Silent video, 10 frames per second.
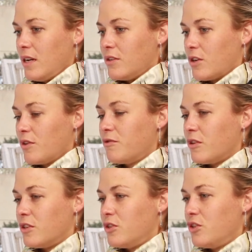it's good
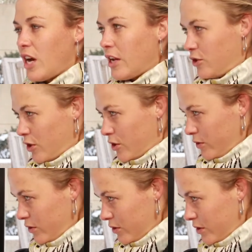for chat
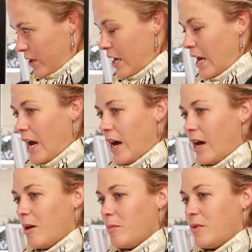shows.
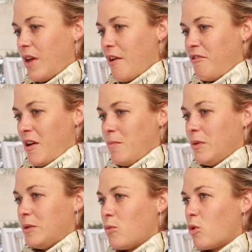Um, F M
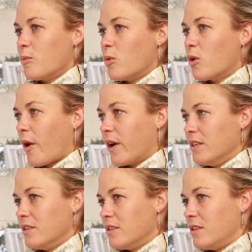is more and more going
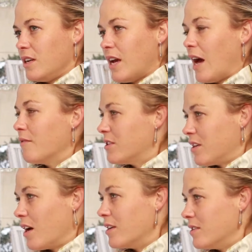into the
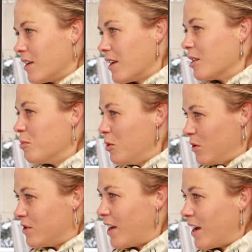advertising, the
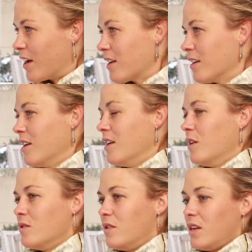music,
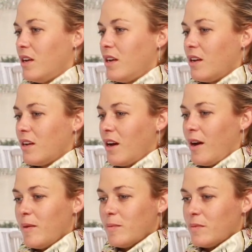the,
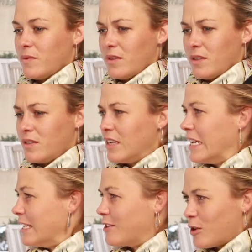um, the
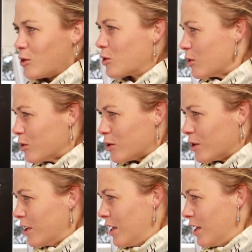silly social